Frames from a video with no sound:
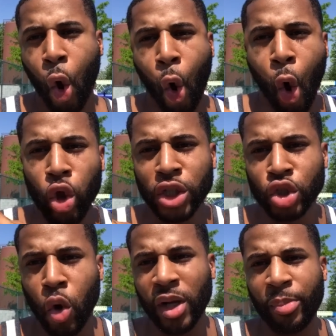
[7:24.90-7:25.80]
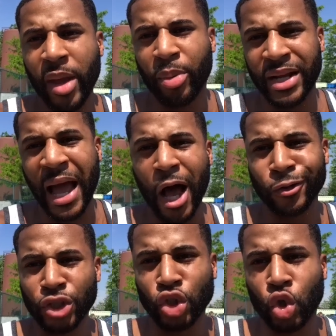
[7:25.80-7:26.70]
all the toilet paper in the
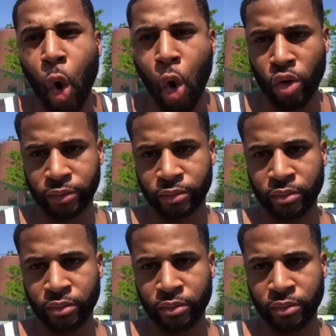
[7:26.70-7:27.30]
house is gone.